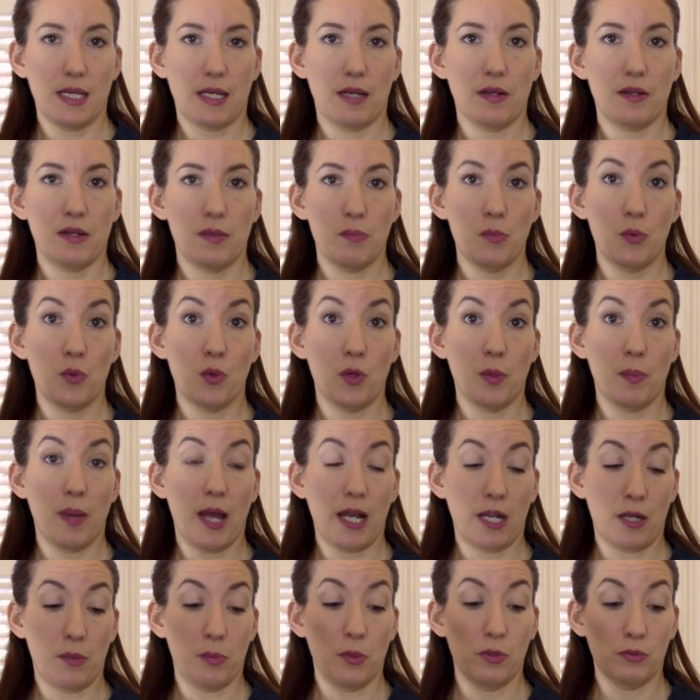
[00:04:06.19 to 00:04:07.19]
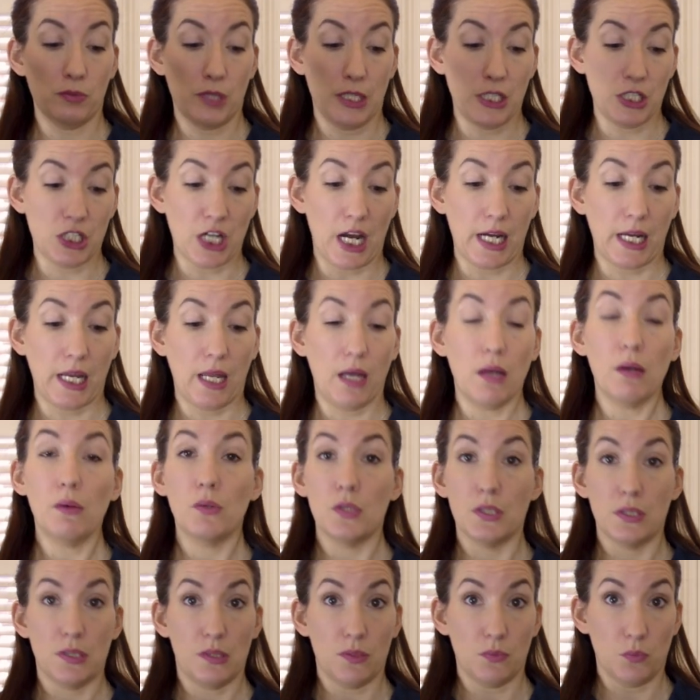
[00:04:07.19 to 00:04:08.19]
I got a more packable rain jacket,
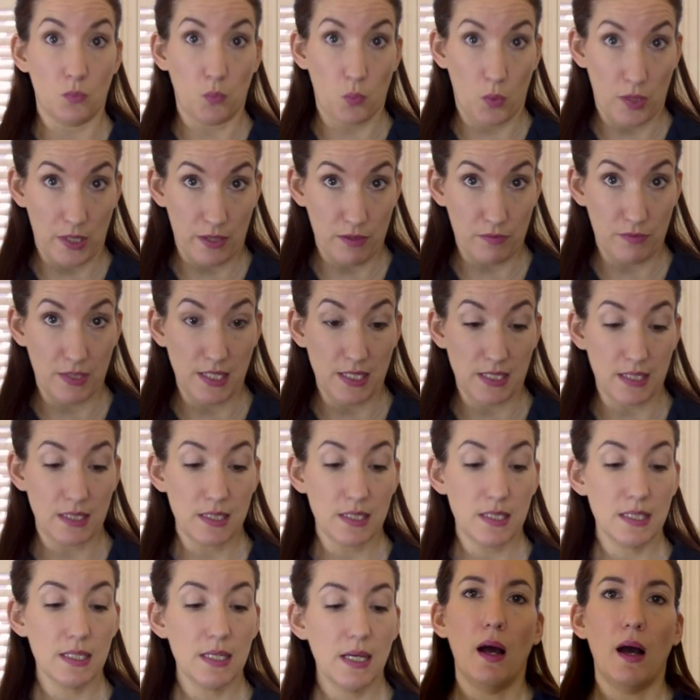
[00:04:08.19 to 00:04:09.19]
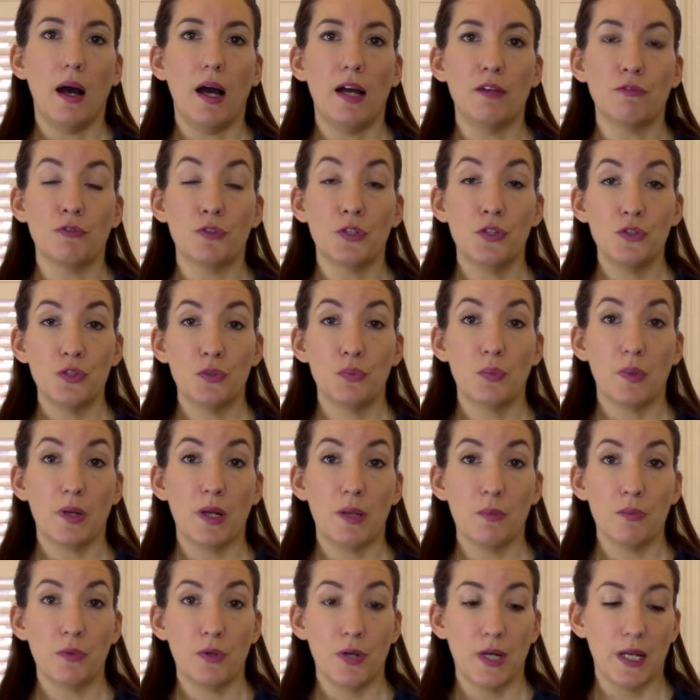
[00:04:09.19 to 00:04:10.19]
was one of the reasons. I've reduced
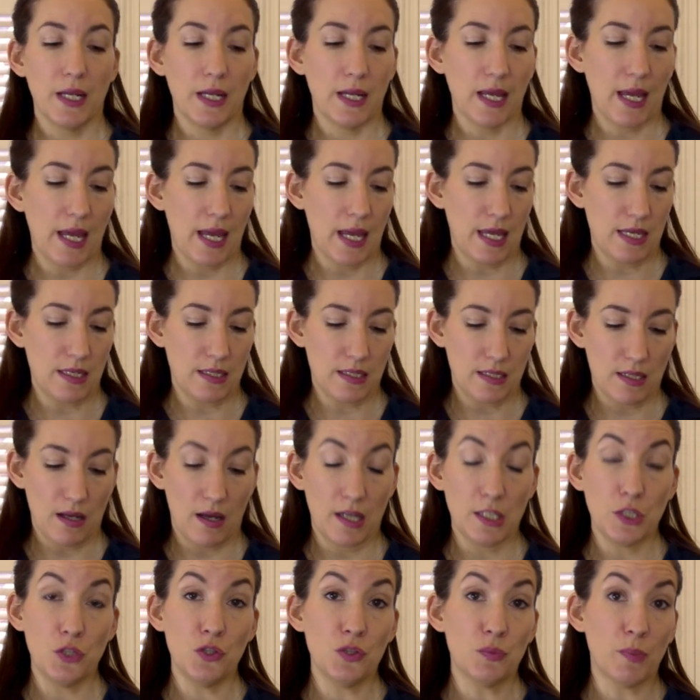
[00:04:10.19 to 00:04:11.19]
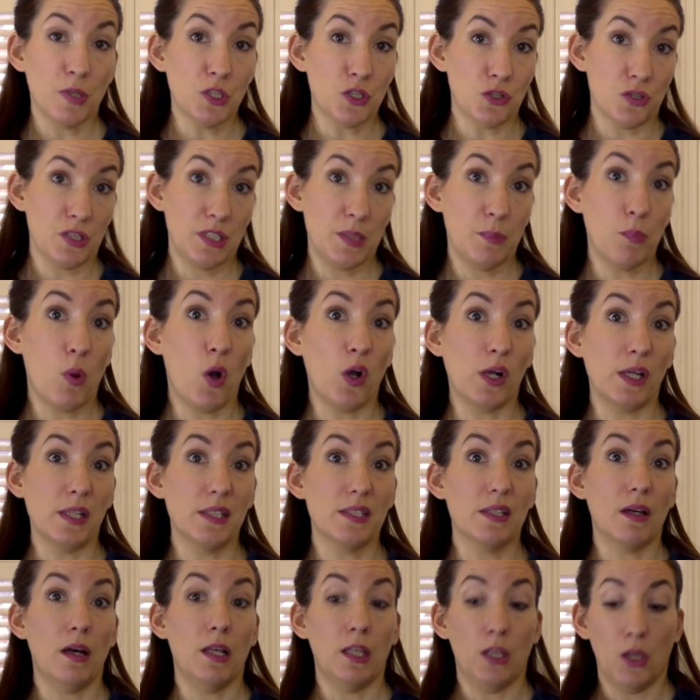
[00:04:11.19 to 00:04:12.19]
what I bring, and I use my jersey
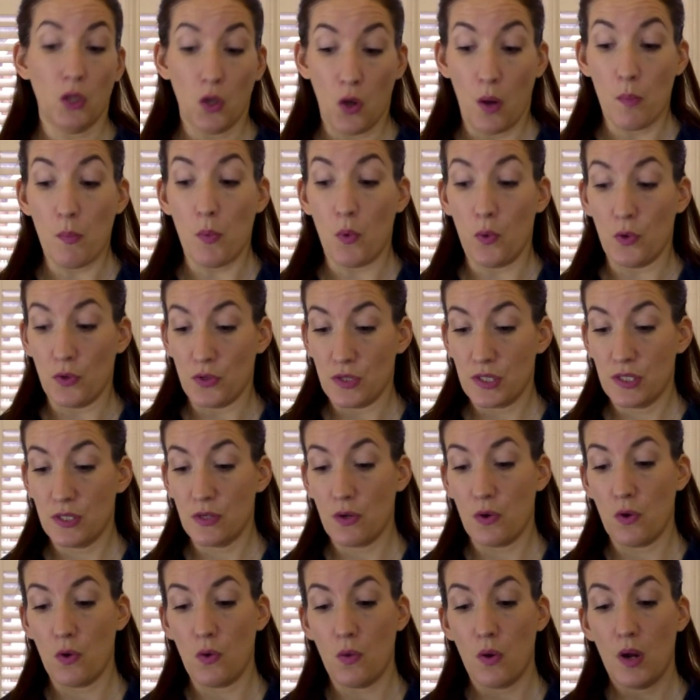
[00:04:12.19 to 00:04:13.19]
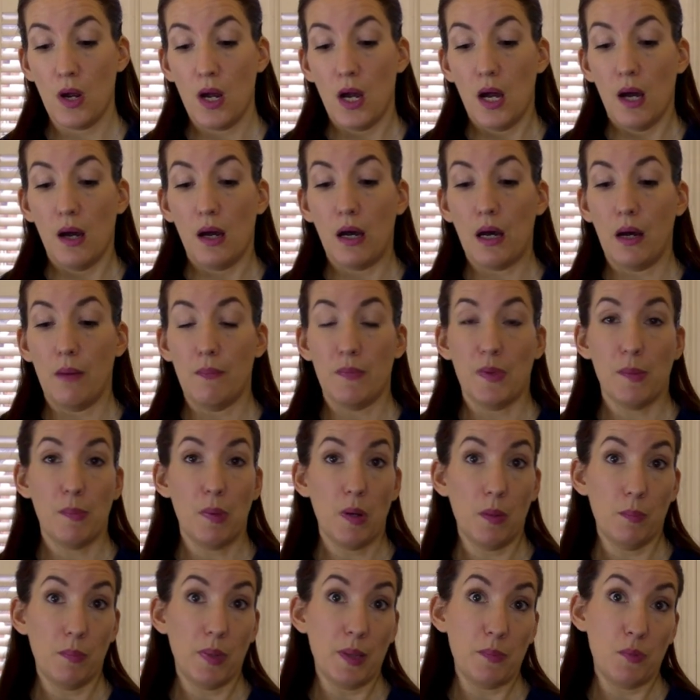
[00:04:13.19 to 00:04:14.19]
pockets a lot more, so um, the
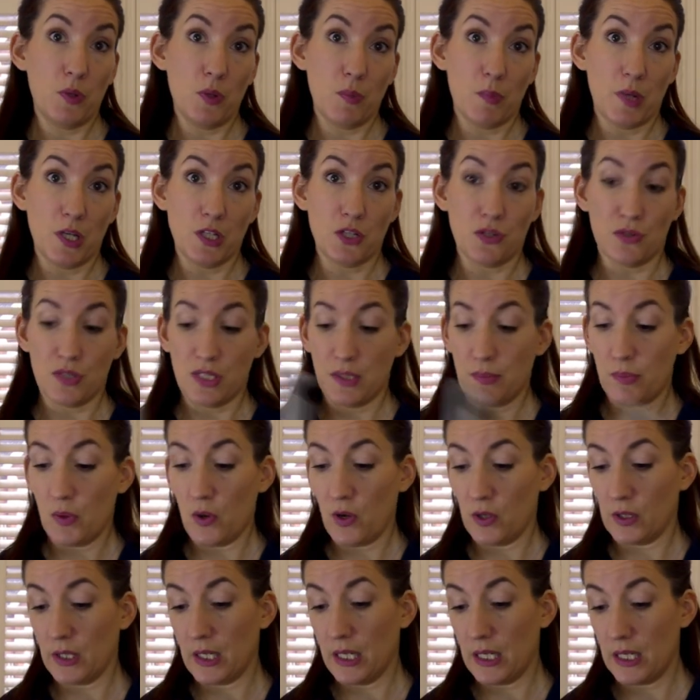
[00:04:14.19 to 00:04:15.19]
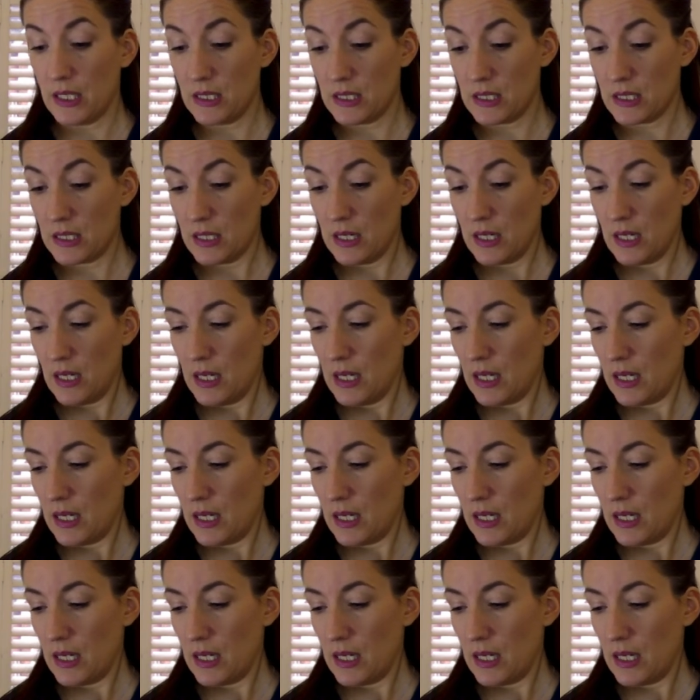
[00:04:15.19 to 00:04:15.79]
pump I put in my jersey pocket.